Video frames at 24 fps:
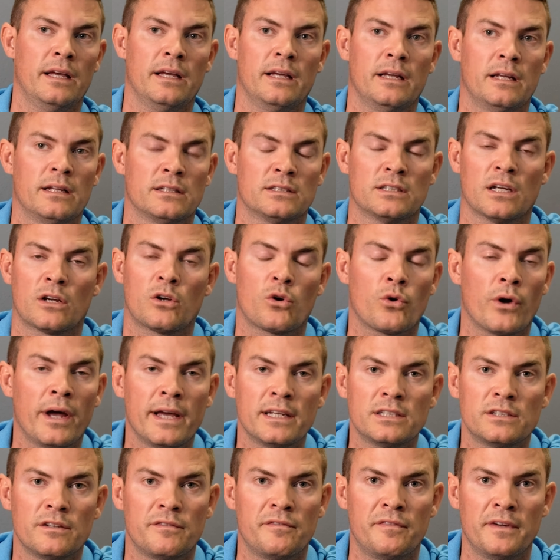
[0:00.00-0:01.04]
it's a
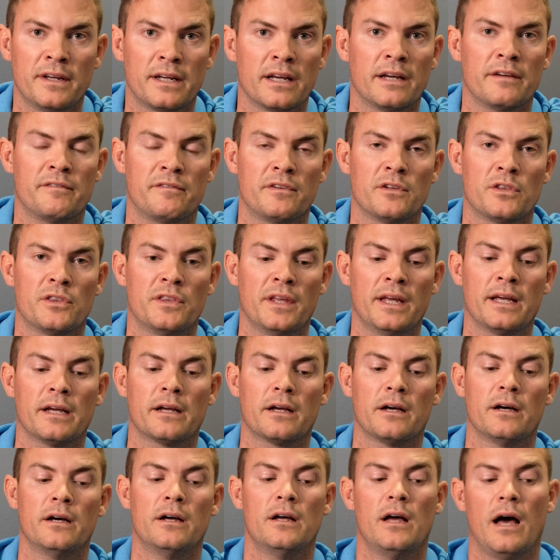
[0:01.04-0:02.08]
crazy figure if you think
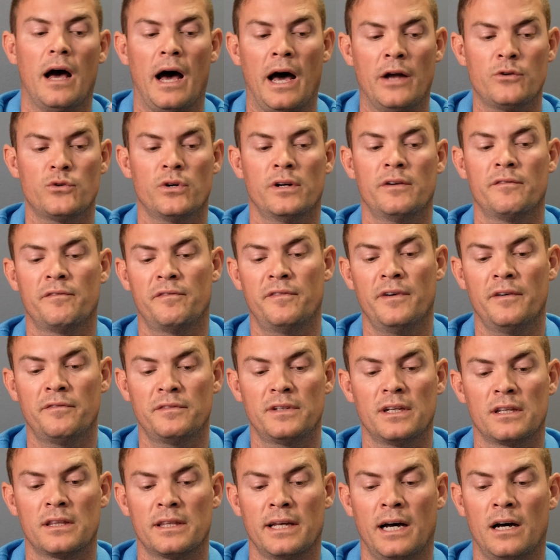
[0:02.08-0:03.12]

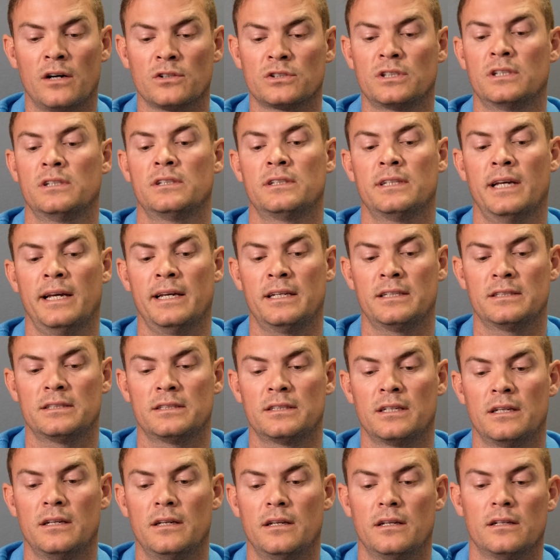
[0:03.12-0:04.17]
150,000 takes
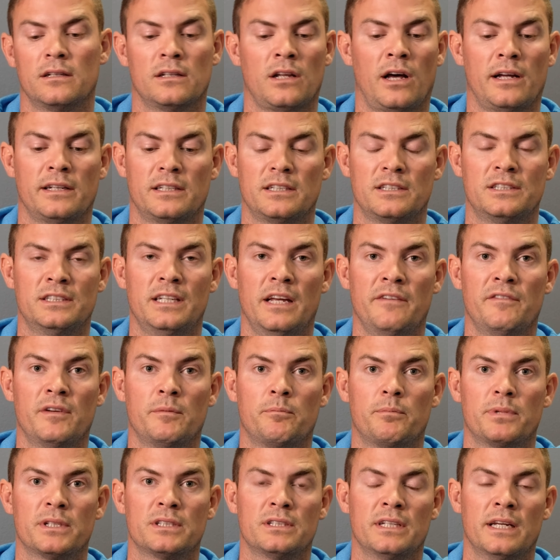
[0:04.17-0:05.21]

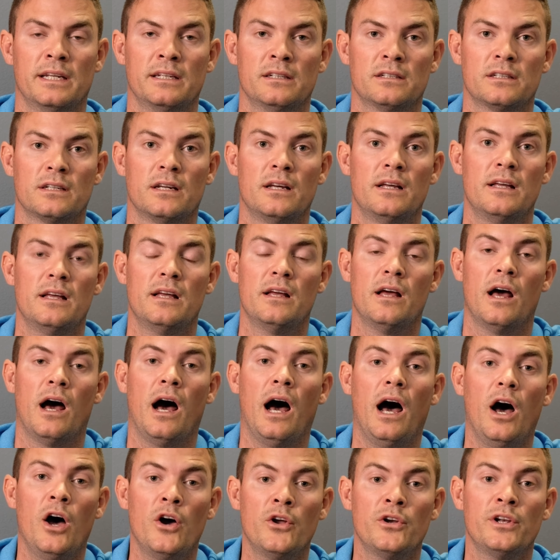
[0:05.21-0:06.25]
97%,
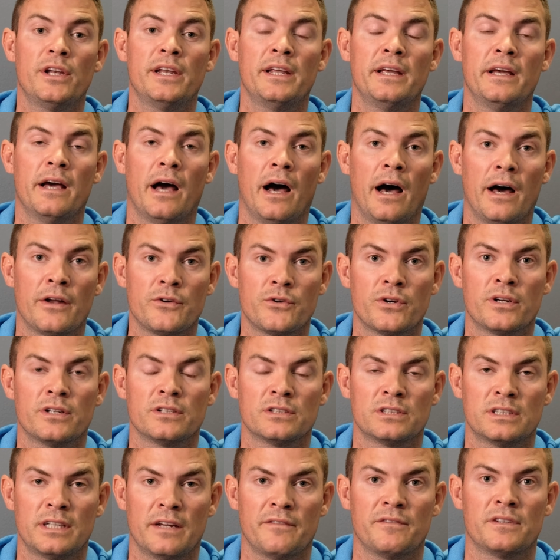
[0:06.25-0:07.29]
only
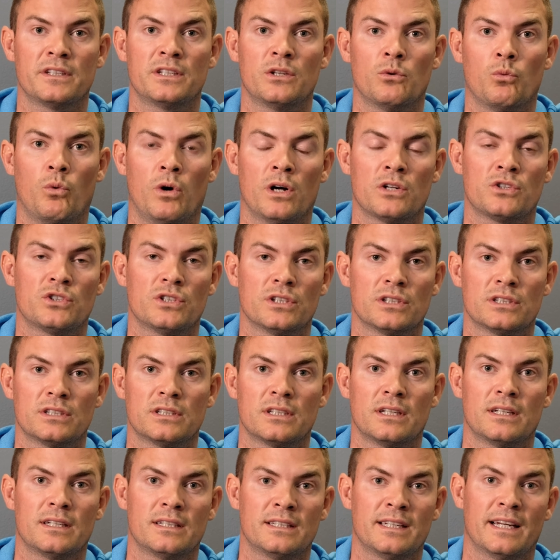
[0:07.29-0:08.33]
170 watches
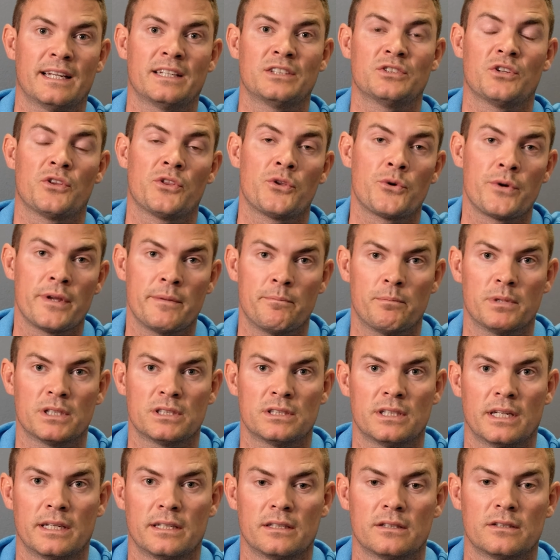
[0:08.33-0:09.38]
takes
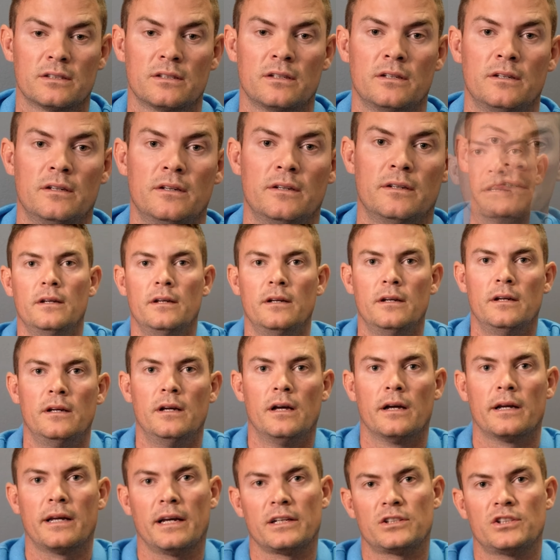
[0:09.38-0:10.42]
3%.
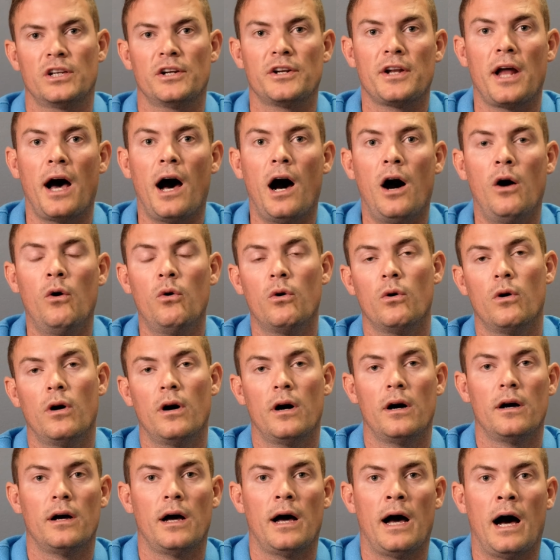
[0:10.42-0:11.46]
Okay, so now
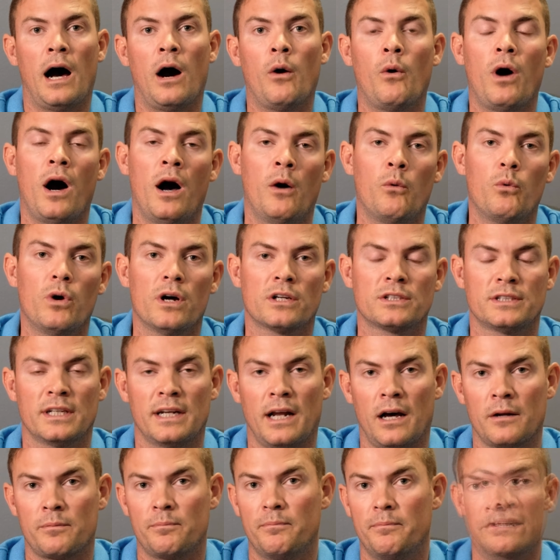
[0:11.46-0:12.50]
how I worked it
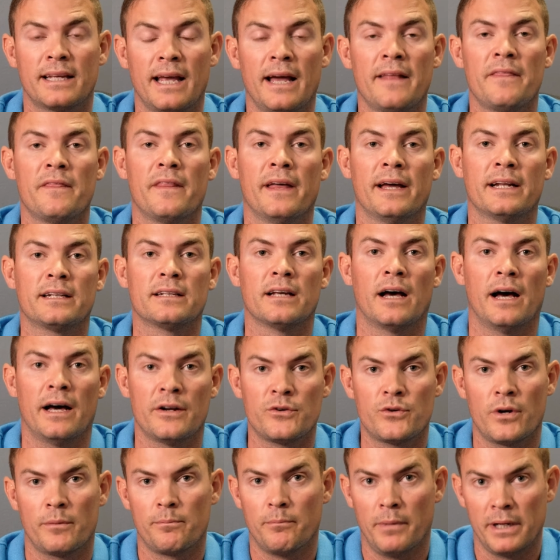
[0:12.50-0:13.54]
out, can that
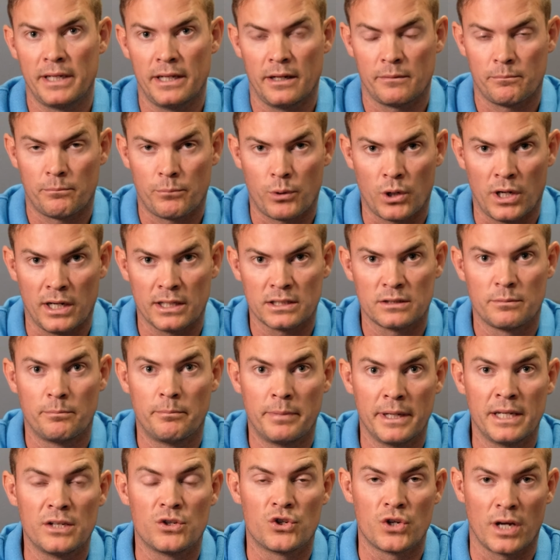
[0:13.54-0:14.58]
100 million price
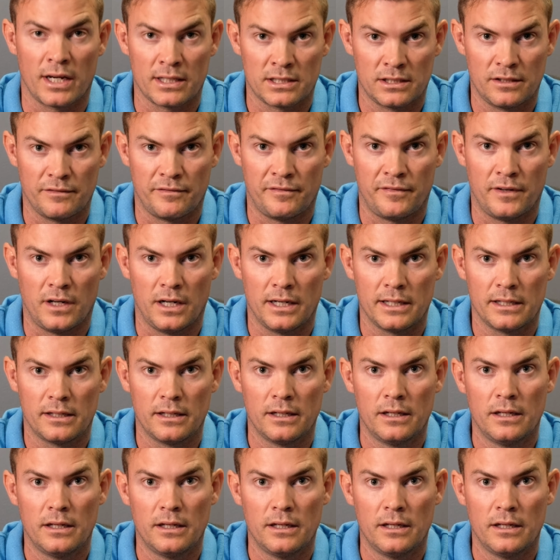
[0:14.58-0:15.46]
be justified?